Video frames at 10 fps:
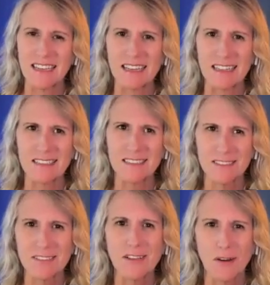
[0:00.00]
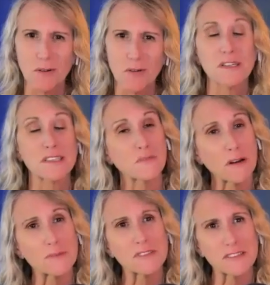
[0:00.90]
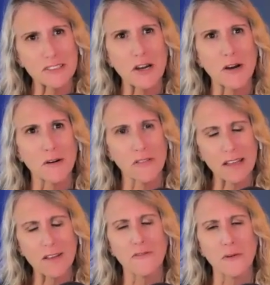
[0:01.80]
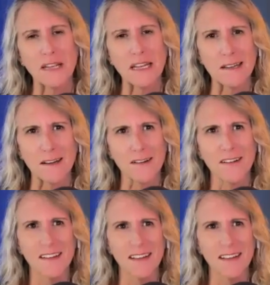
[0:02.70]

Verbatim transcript: dig in. So, Chris, welcome to the show. Thank you for being here.